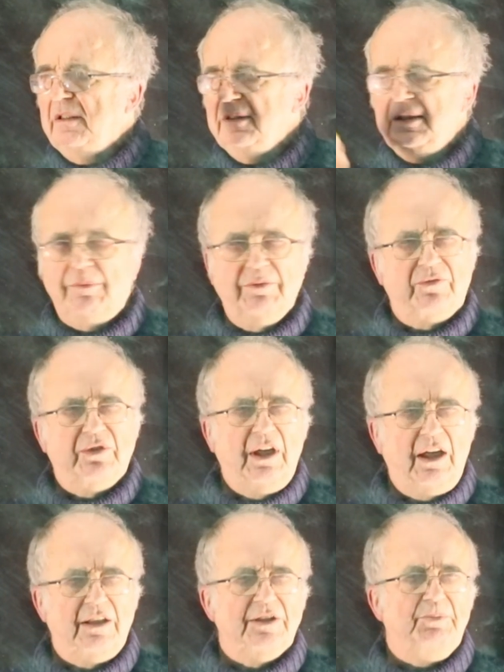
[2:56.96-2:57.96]
number of
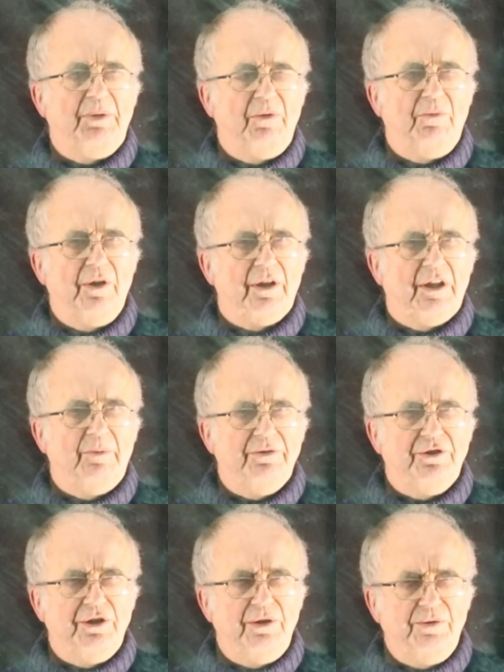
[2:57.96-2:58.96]
cars per worker
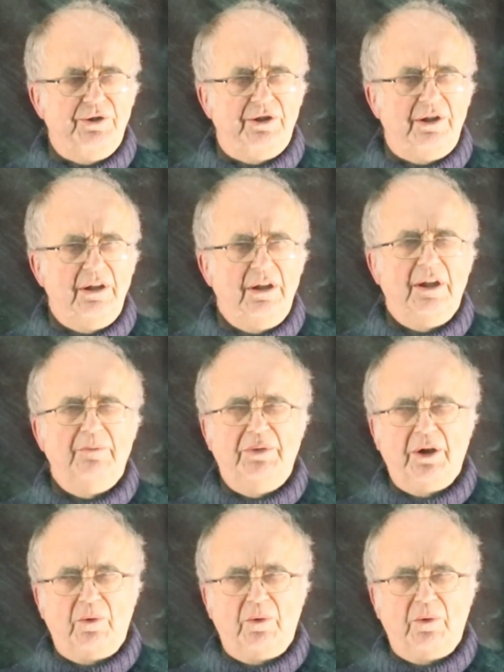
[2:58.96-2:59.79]
produced per